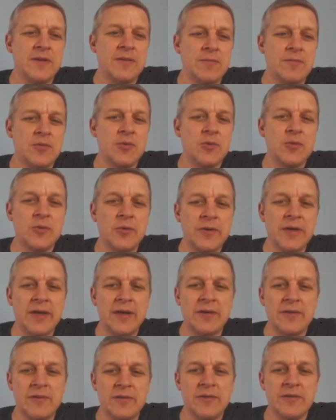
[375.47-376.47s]
cool
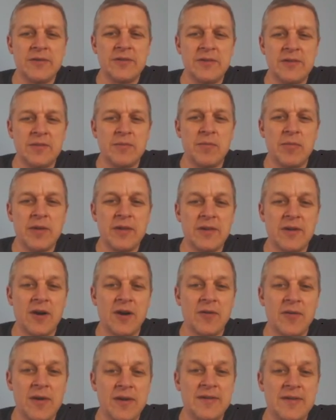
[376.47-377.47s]
down just to bring the heart
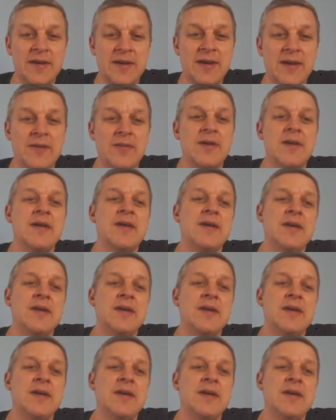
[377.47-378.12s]
rate down,